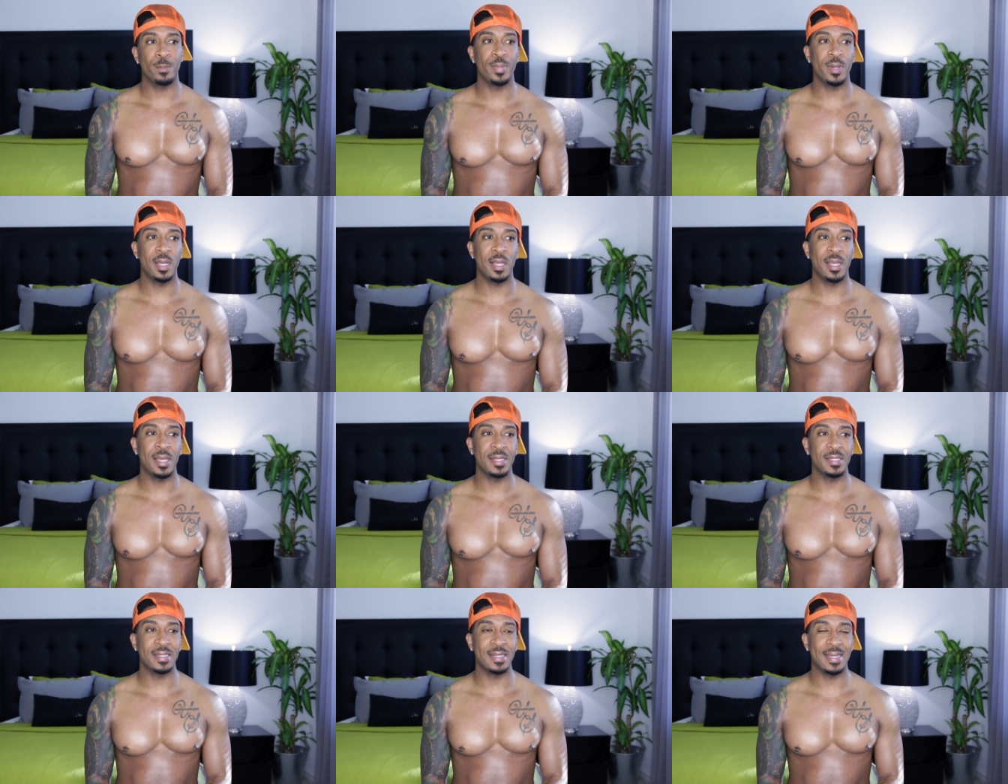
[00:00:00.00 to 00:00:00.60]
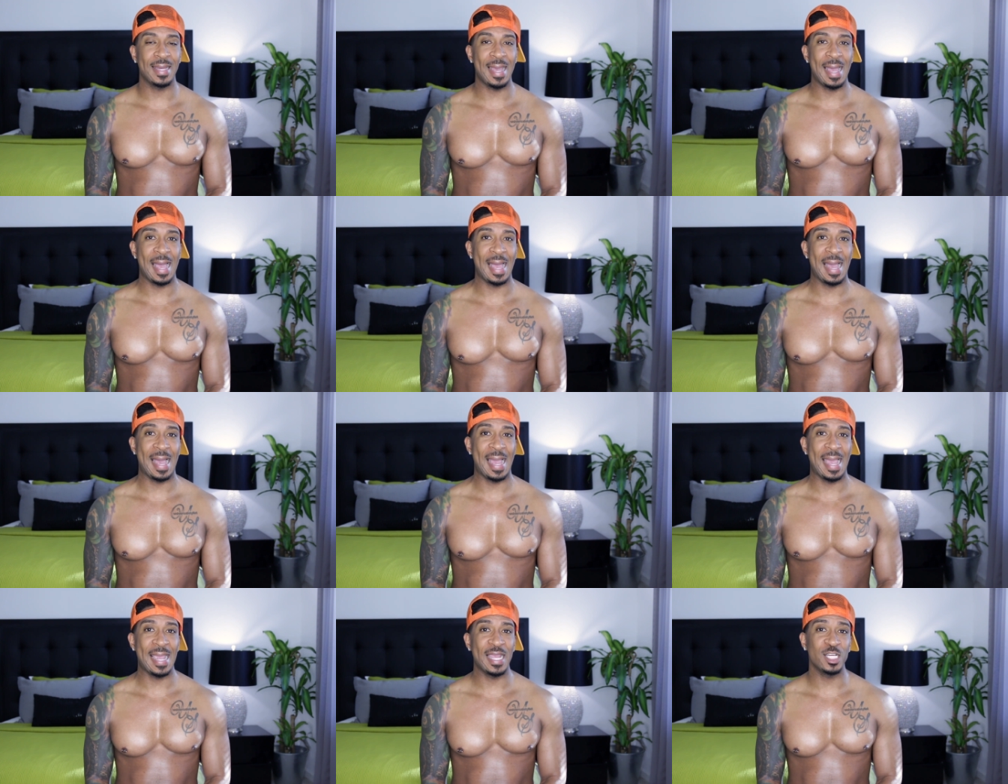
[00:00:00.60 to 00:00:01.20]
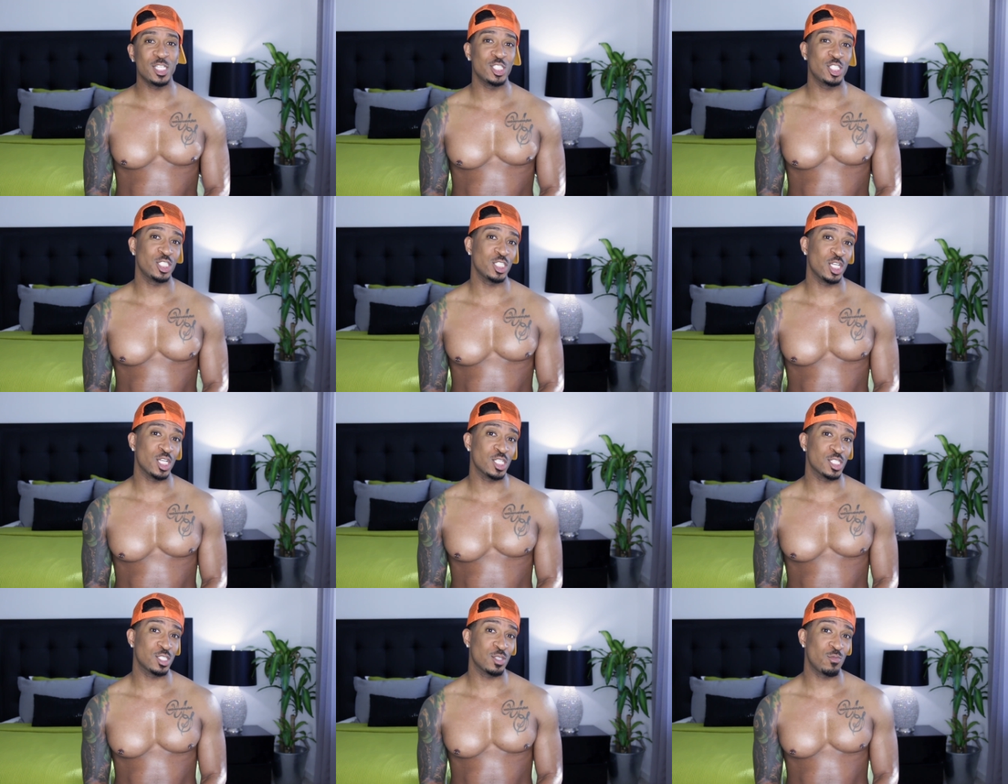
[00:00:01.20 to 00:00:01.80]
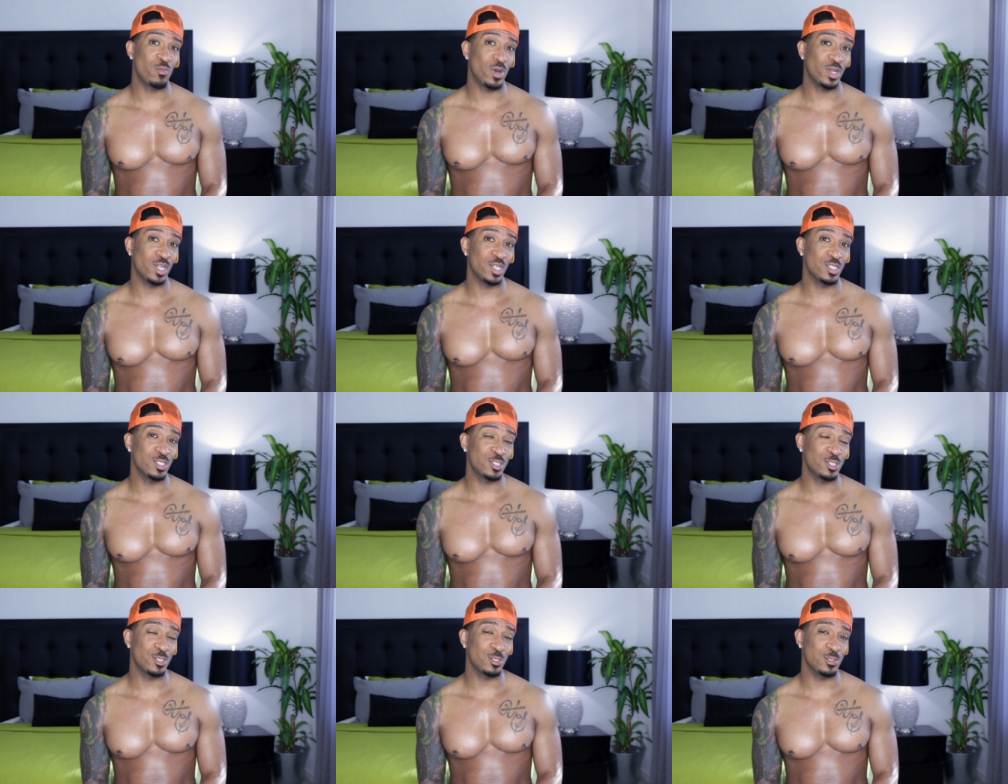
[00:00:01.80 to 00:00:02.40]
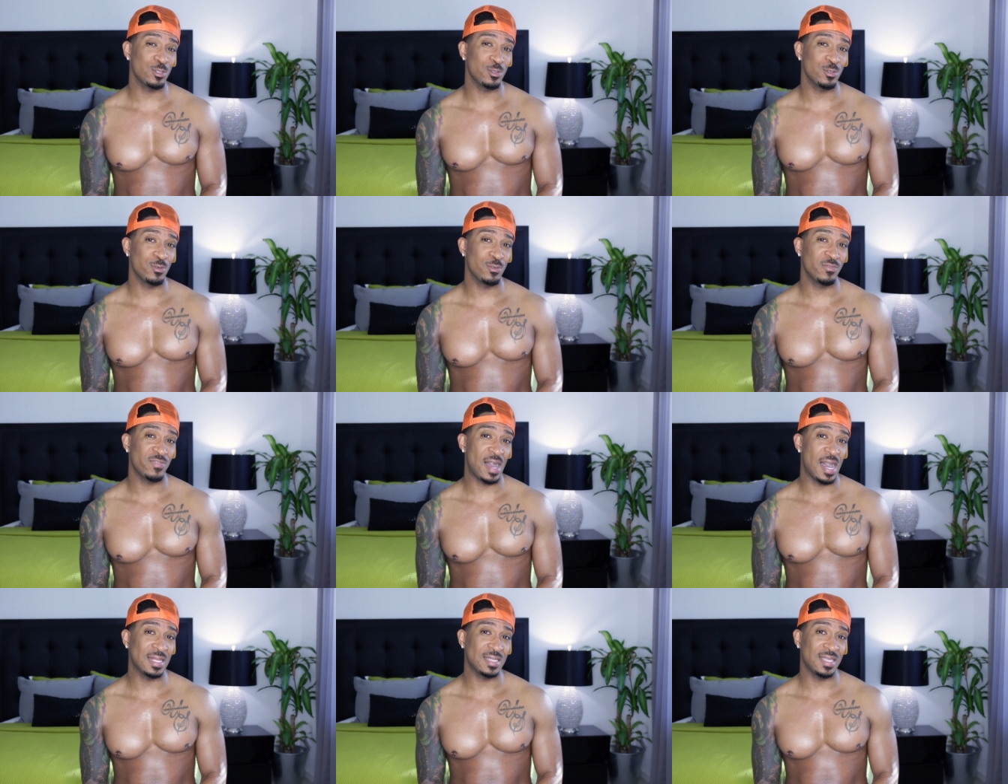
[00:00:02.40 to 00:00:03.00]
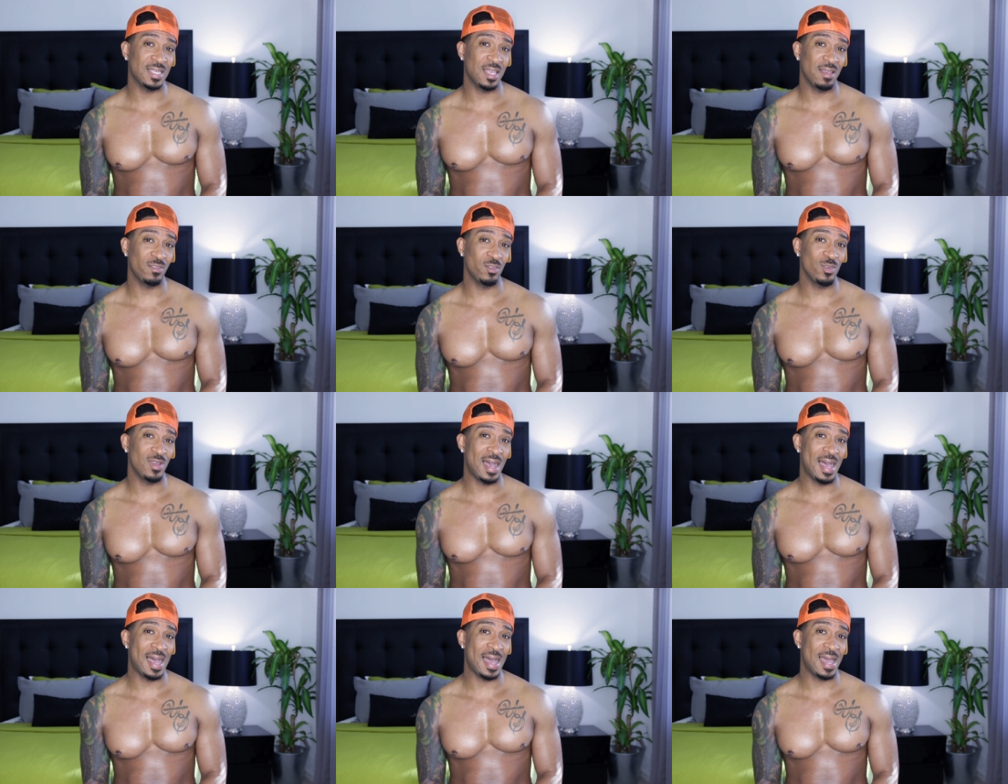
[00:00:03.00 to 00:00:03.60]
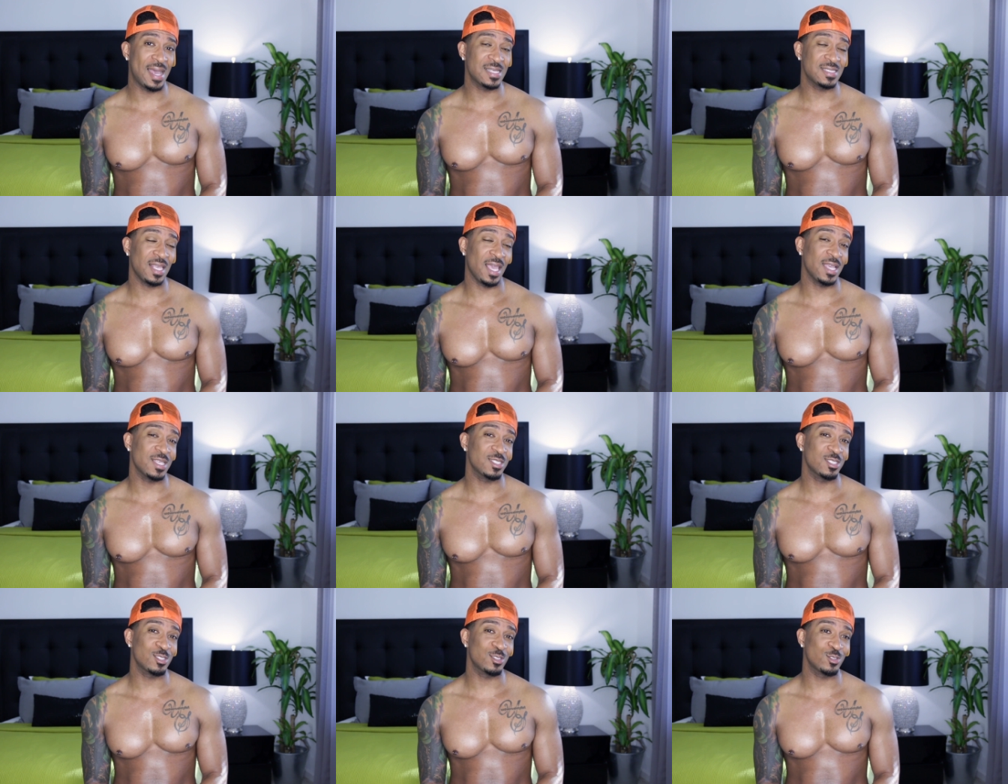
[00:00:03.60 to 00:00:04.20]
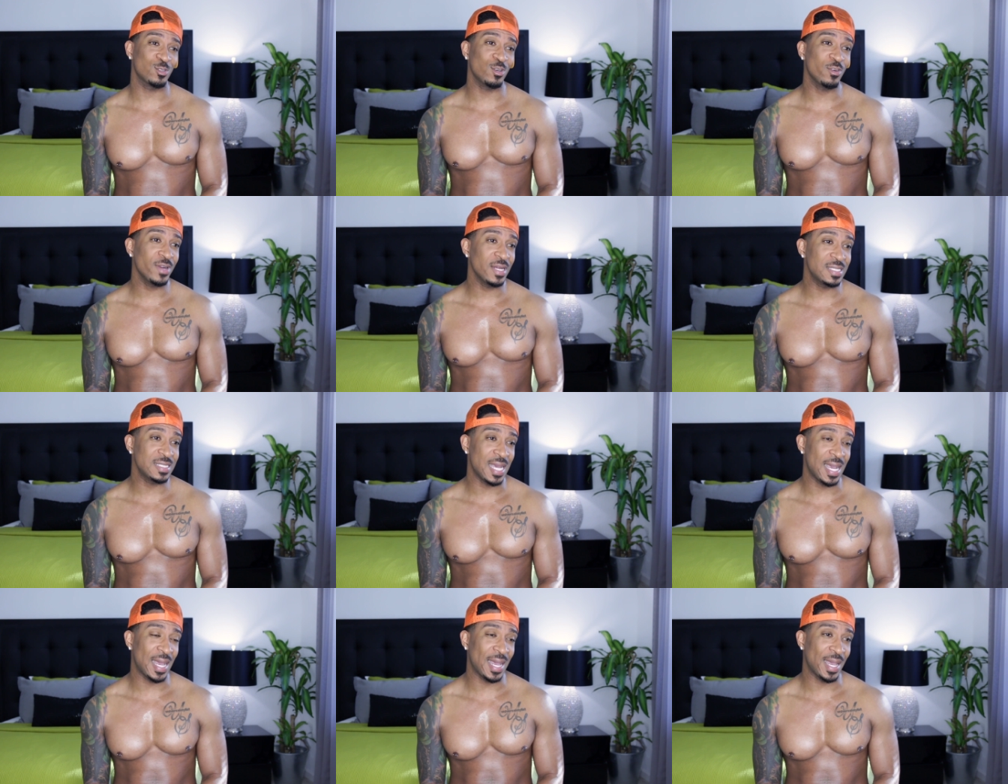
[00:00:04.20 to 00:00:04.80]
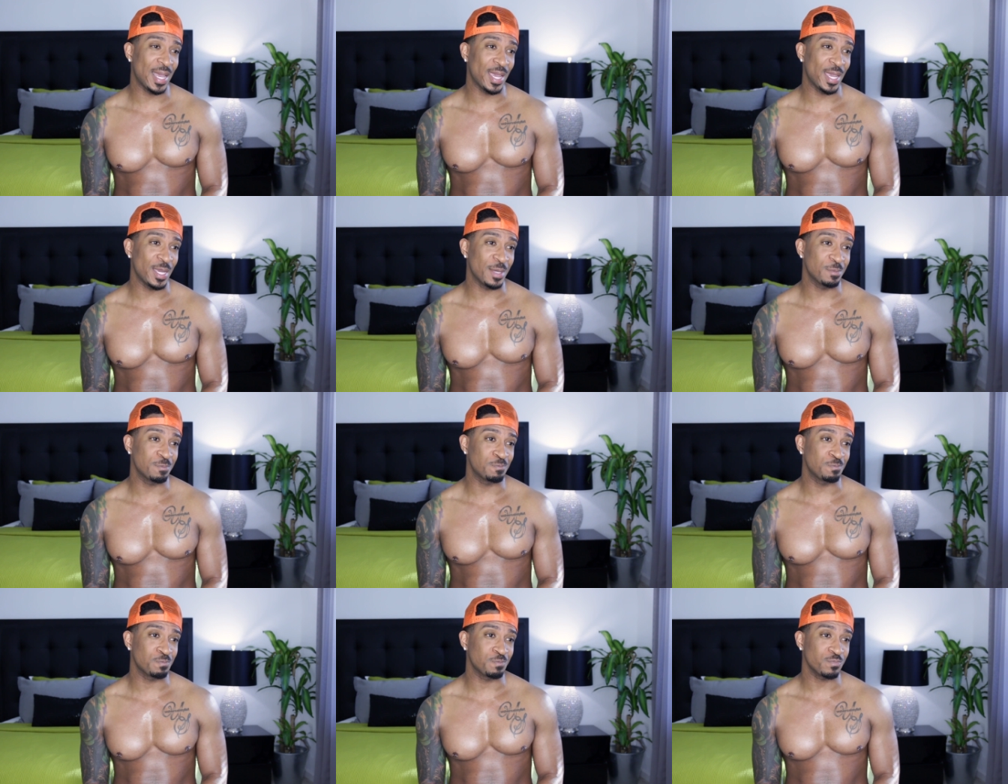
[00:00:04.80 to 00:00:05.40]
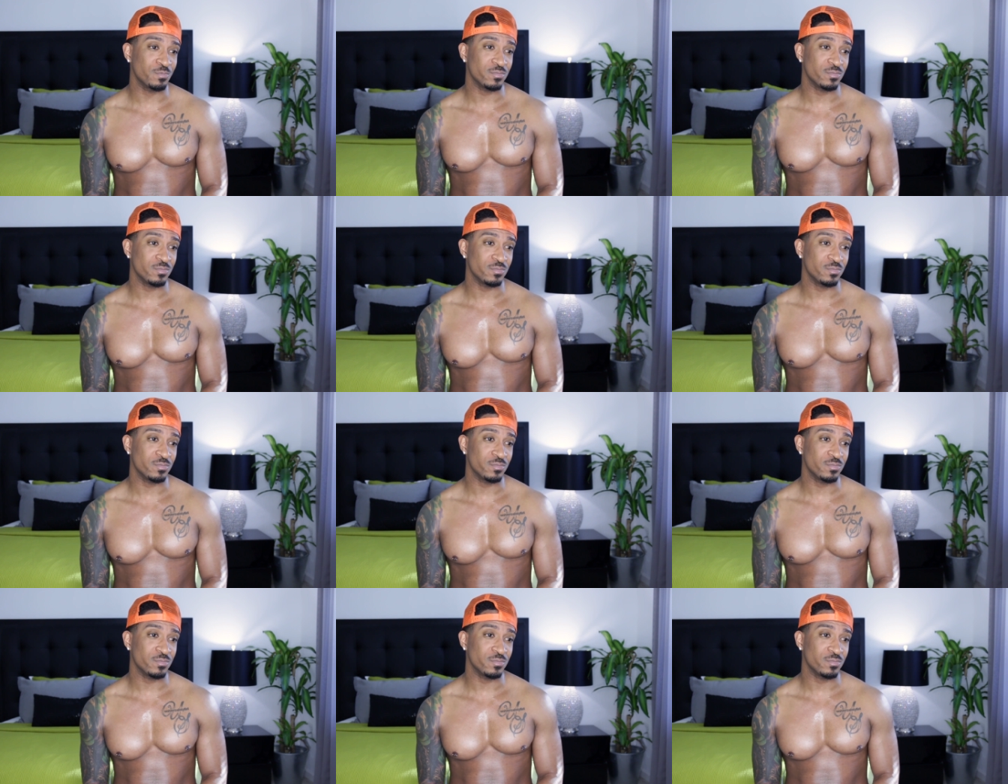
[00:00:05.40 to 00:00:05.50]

But I just wanted to finally give you guys a story time.